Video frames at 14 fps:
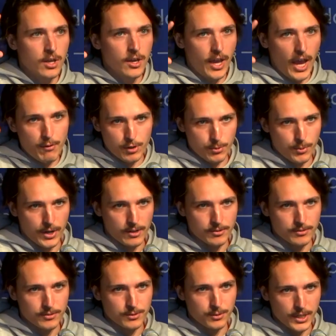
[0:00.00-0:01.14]
everywhere,
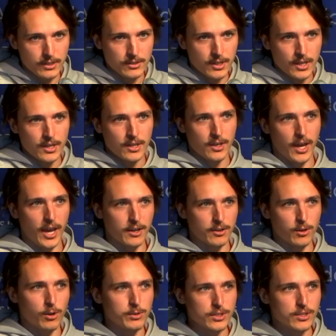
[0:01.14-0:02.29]
right? And
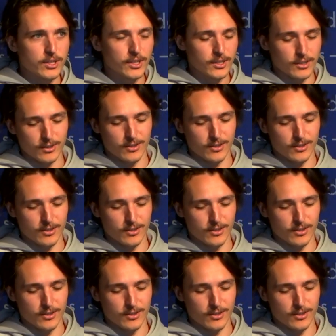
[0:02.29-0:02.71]
obviously,